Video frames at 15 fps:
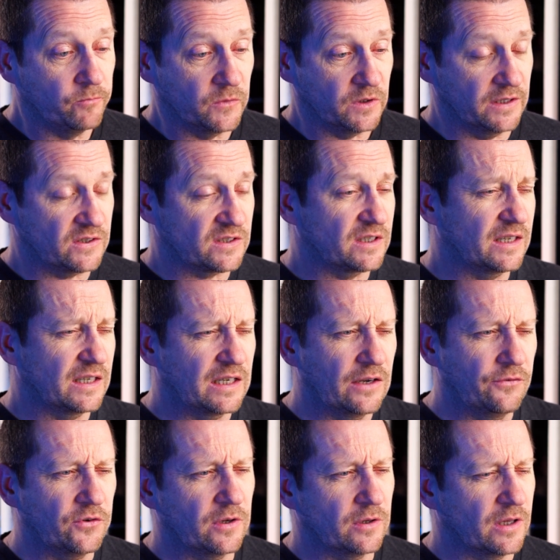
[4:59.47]
Let's
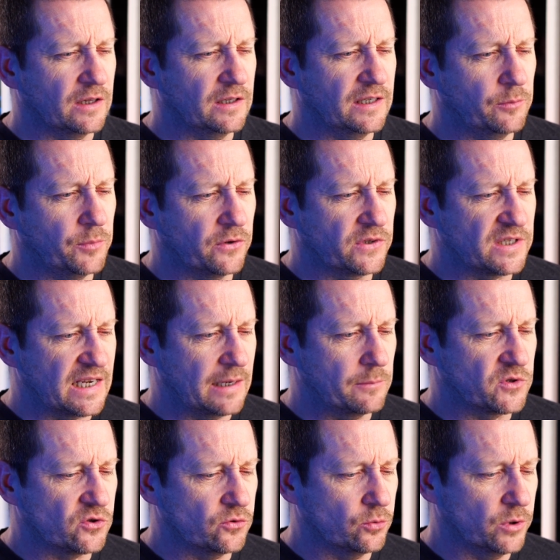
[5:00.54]
give it a little bit of time
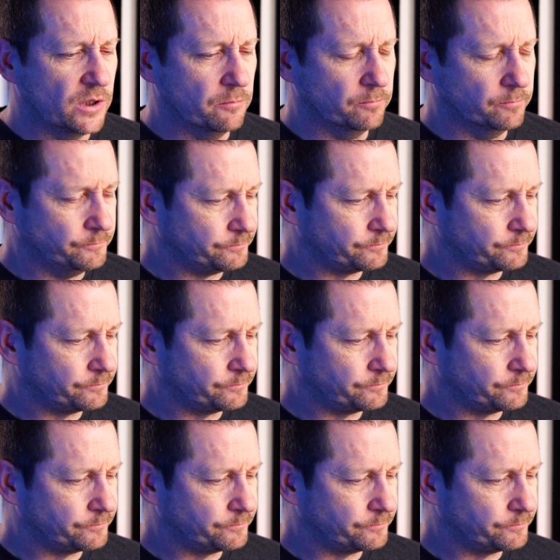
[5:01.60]
to